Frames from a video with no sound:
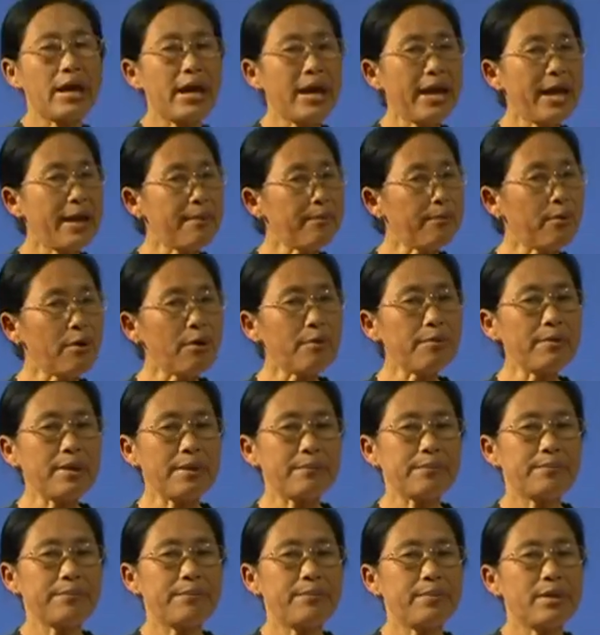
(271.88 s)
A
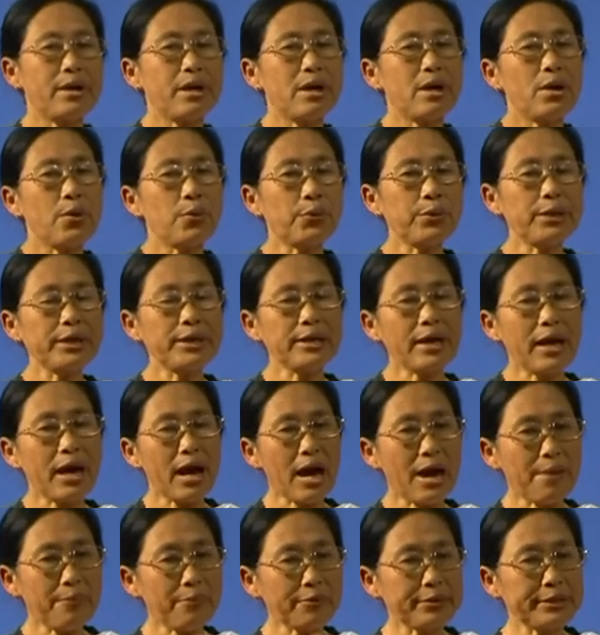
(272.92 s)
problem with the
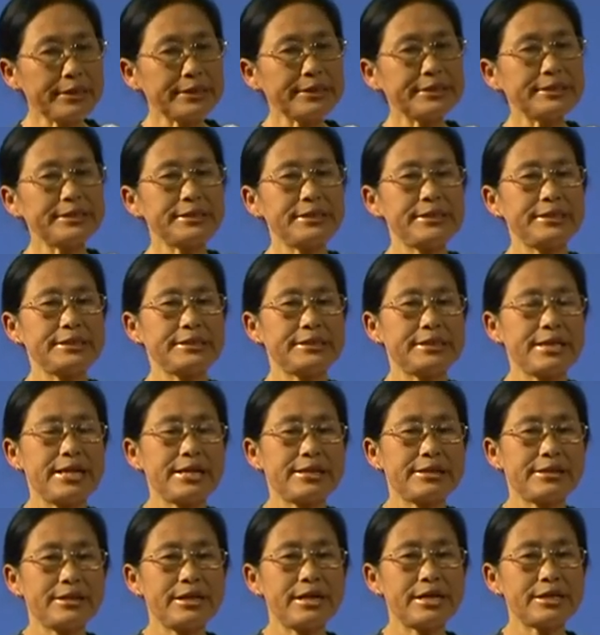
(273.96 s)
hypothesis is
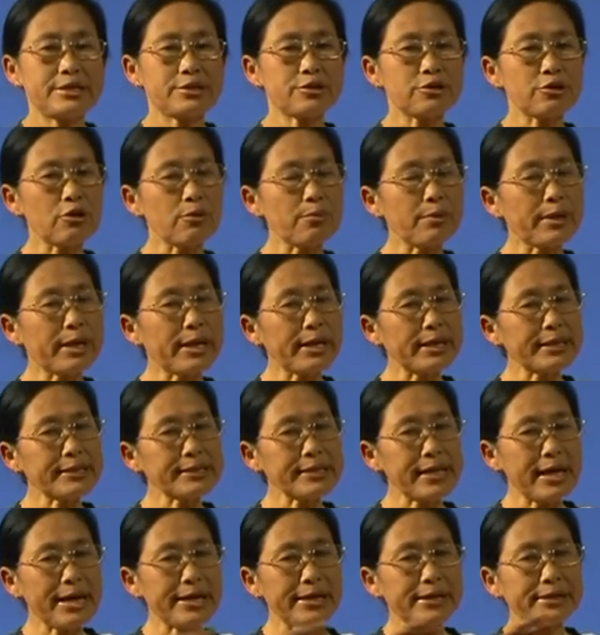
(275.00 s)
that astronomical
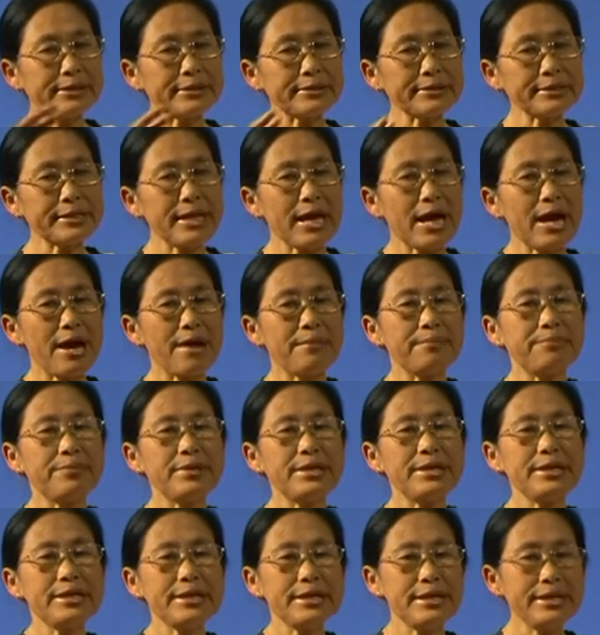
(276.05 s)
cycles have
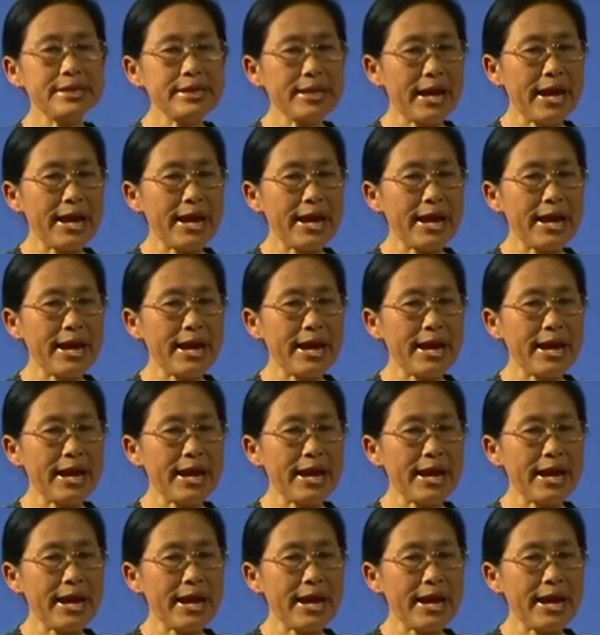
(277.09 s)
been in